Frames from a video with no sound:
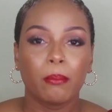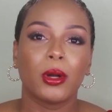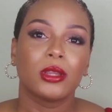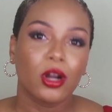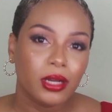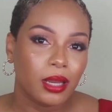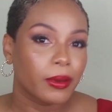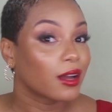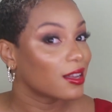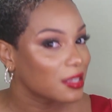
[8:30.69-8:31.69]
But luckily,
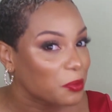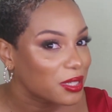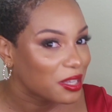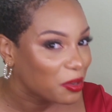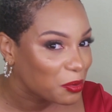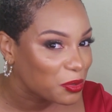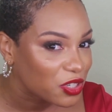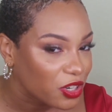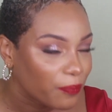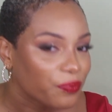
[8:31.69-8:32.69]
because it was
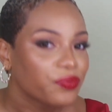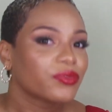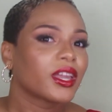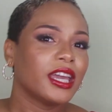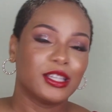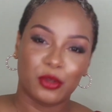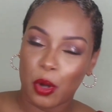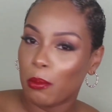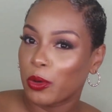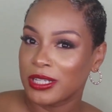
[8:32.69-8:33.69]
huge, it took
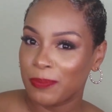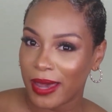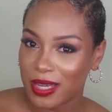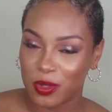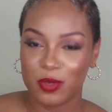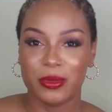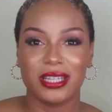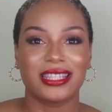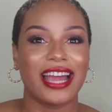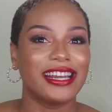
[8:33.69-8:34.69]
up more space, which
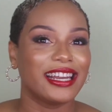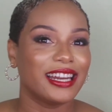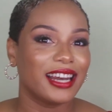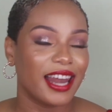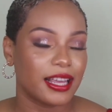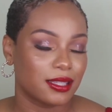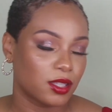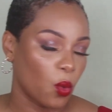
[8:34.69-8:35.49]
means I needed less.